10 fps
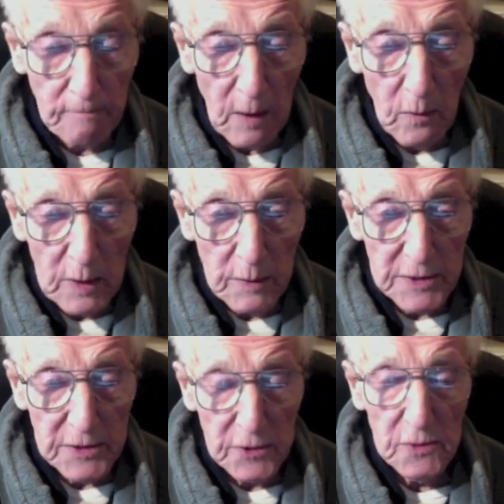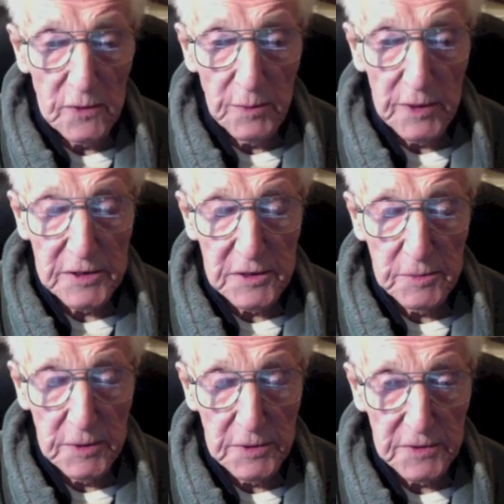We were taught the
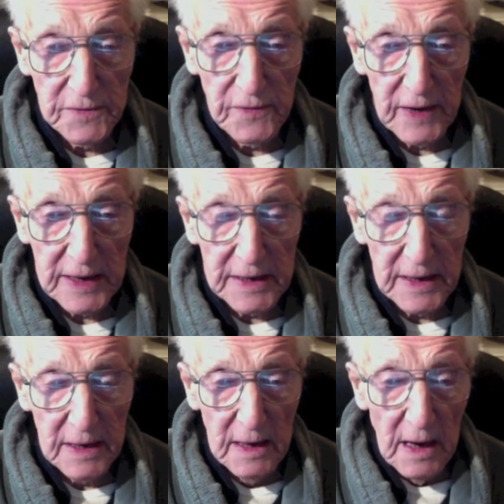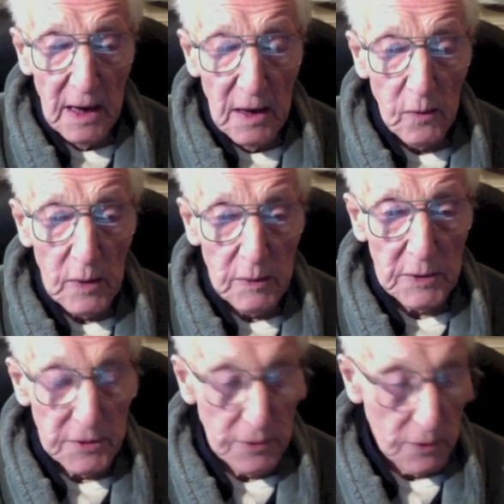principles of radar, we
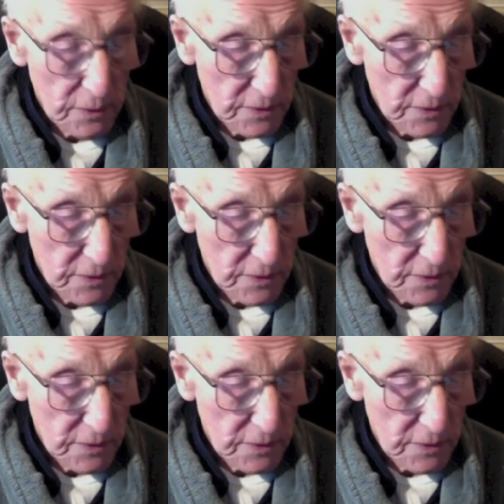were taught